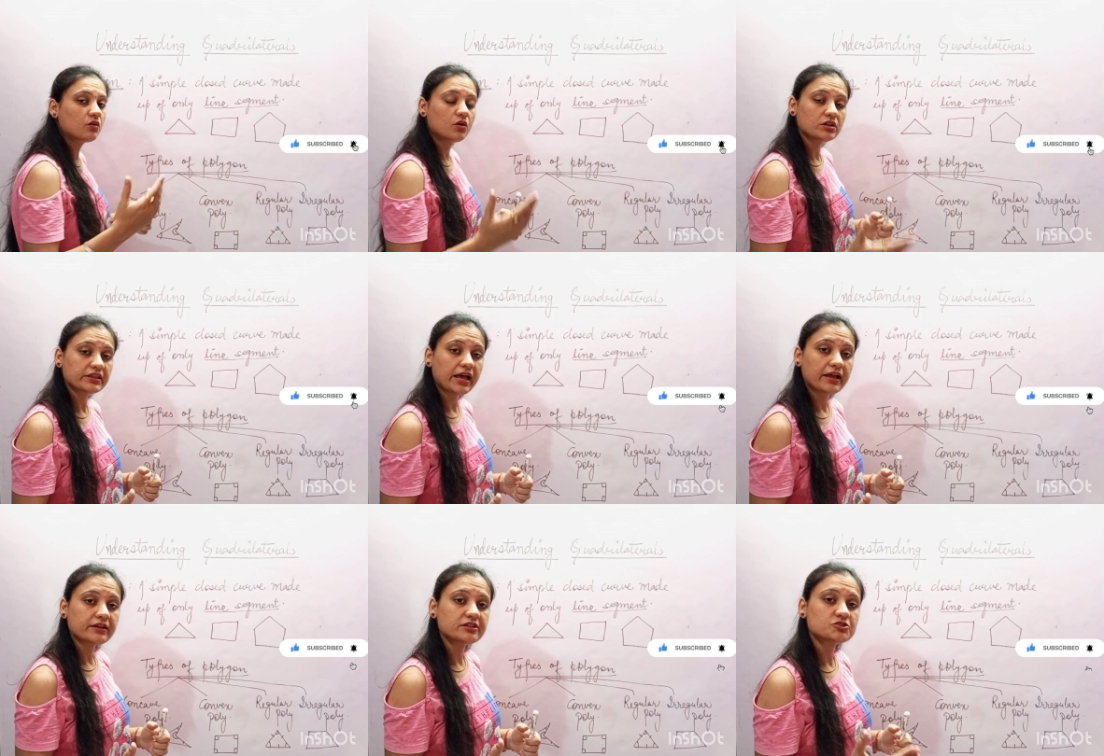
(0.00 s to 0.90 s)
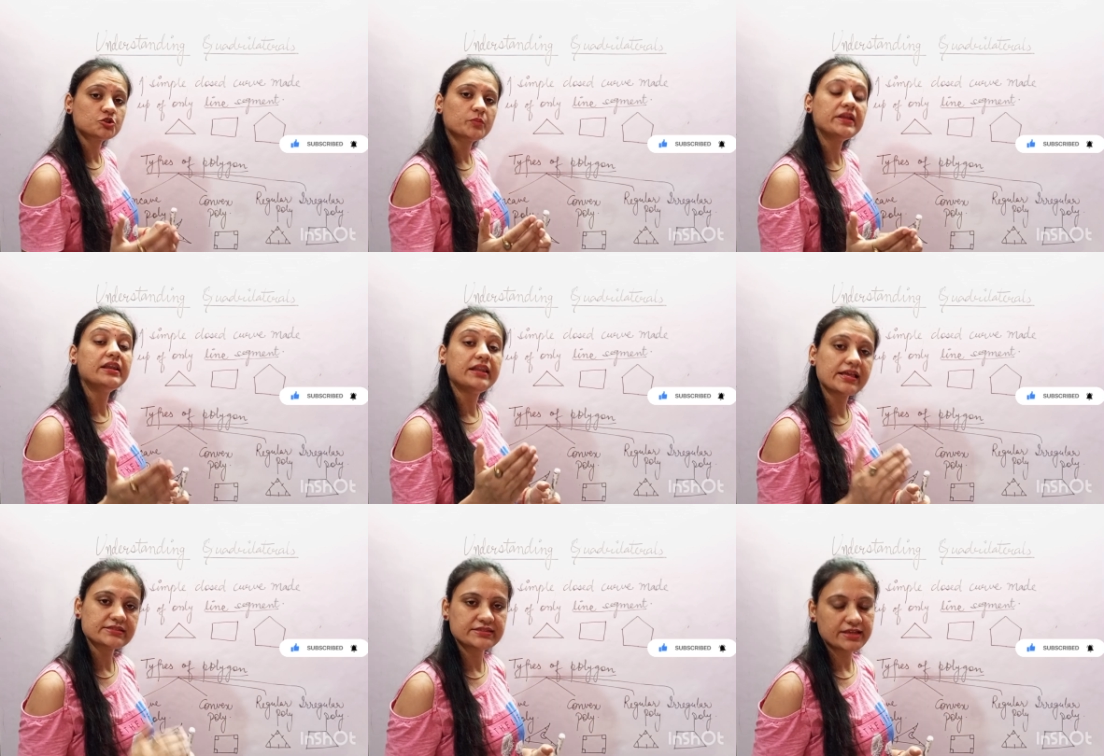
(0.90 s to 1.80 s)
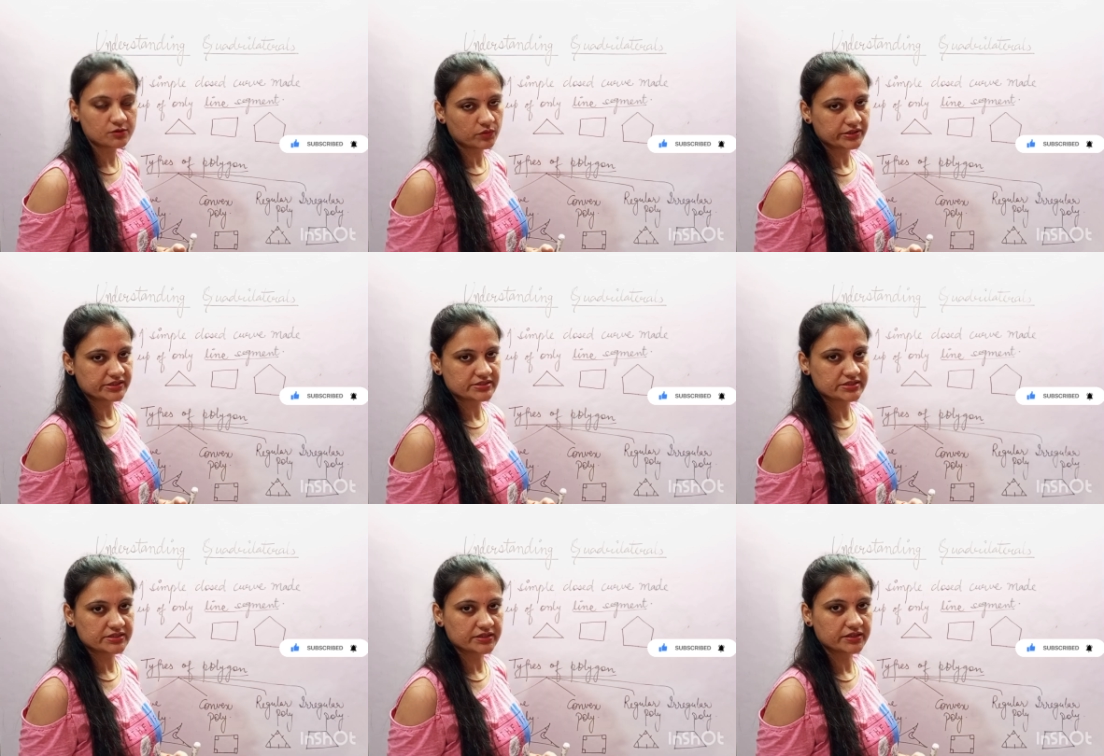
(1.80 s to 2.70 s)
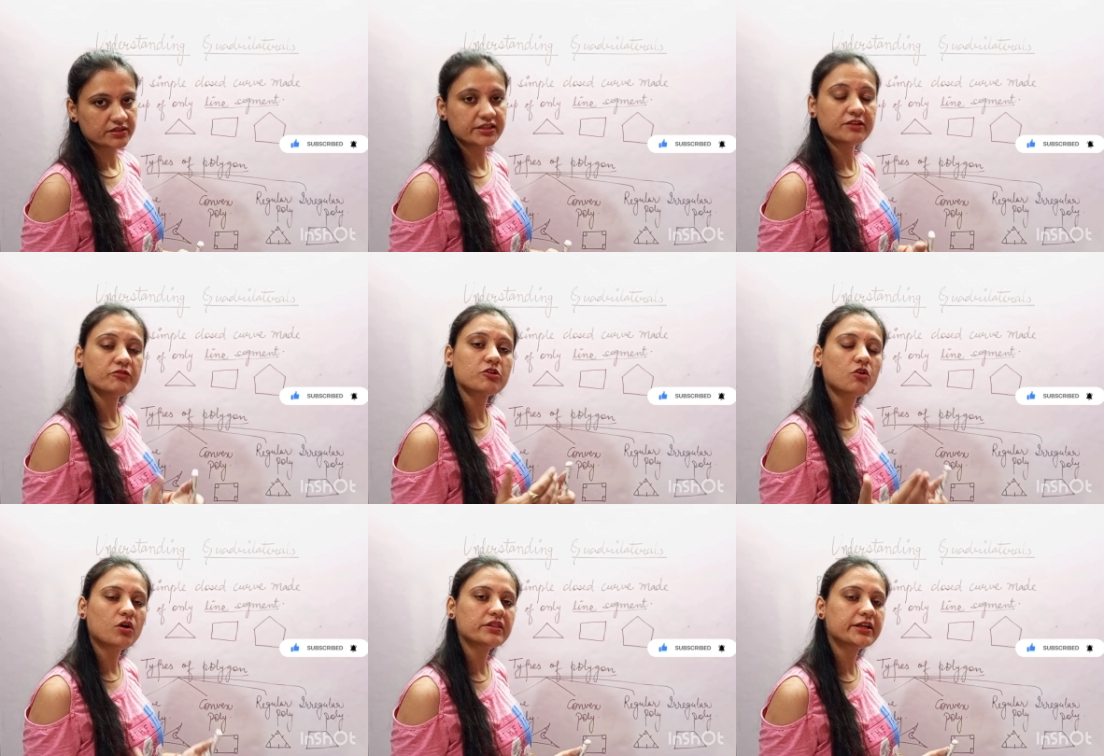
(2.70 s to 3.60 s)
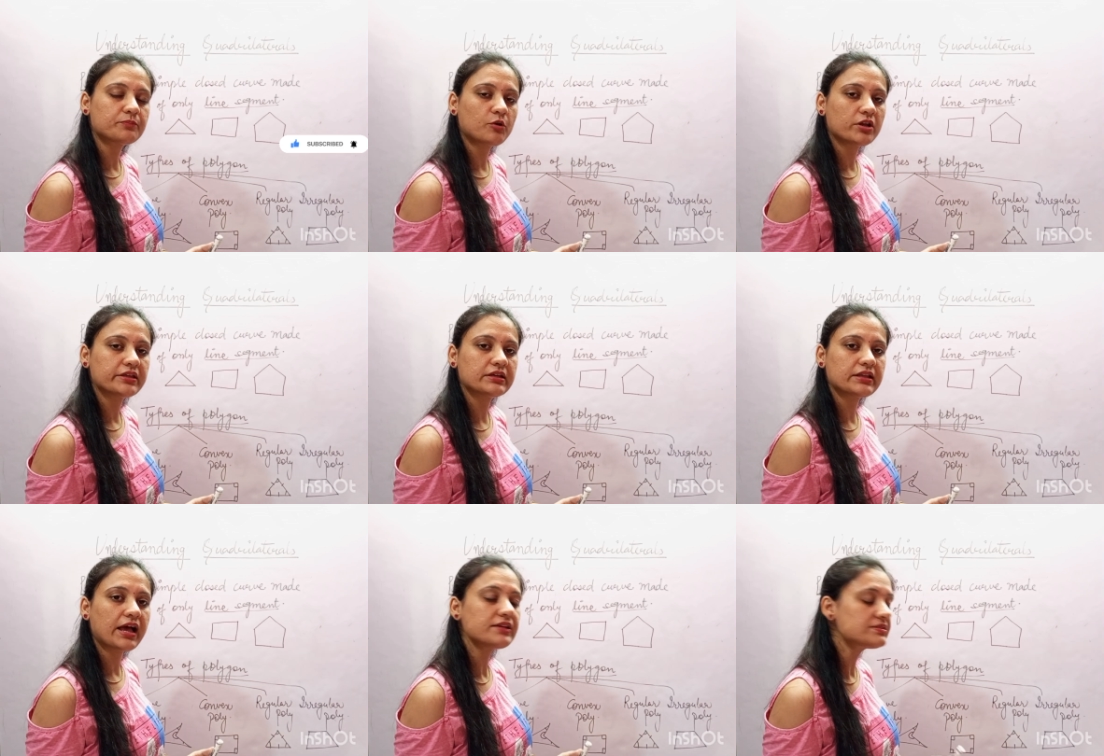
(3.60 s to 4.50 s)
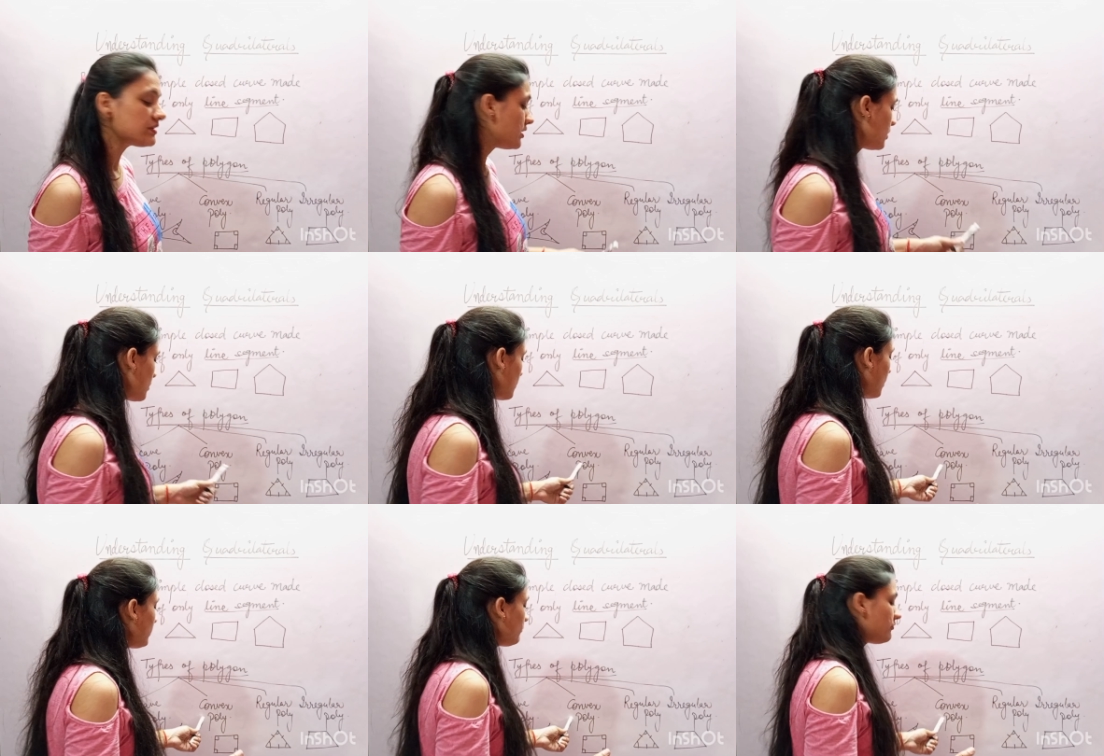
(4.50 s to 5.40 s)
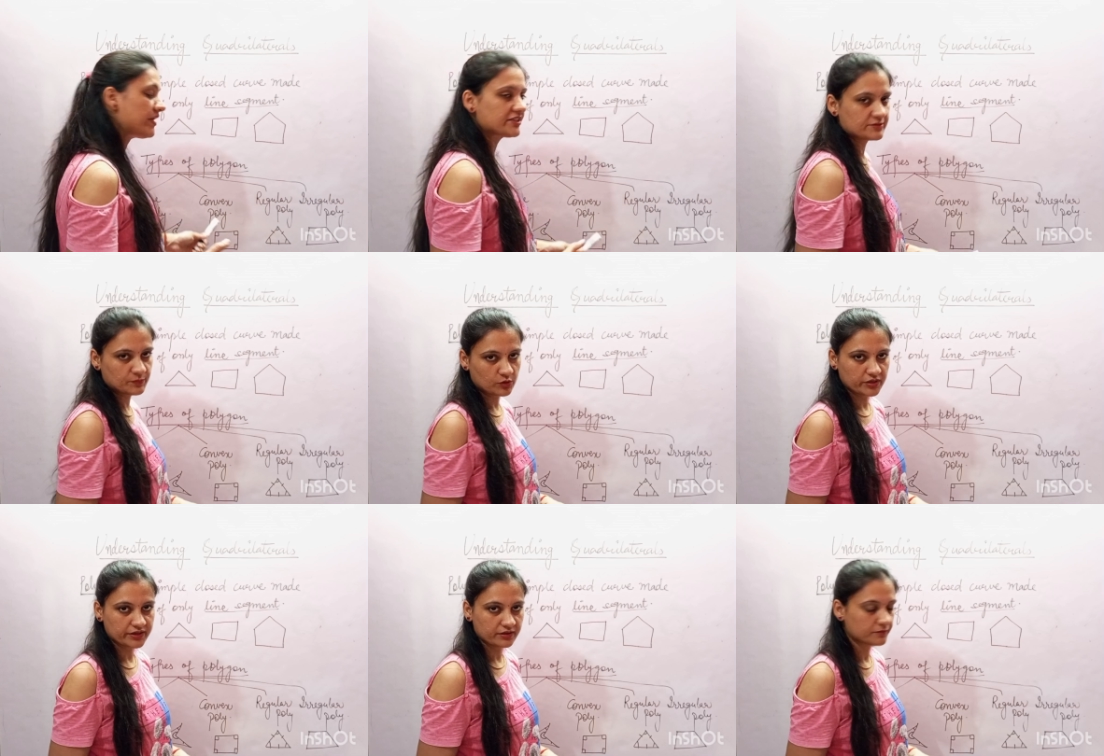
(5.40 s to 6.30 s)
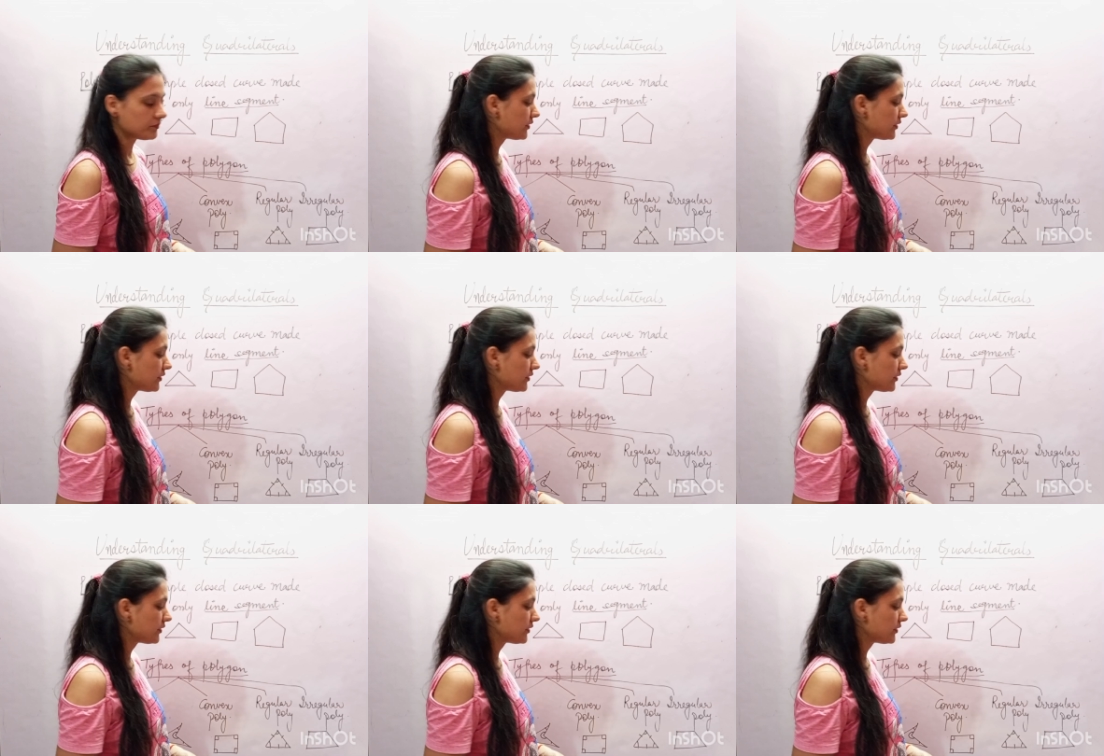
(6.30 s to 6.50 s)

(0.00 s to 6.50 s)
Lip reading: all the angles should be less than 180 degree. Then we call that polygon as convex polygon.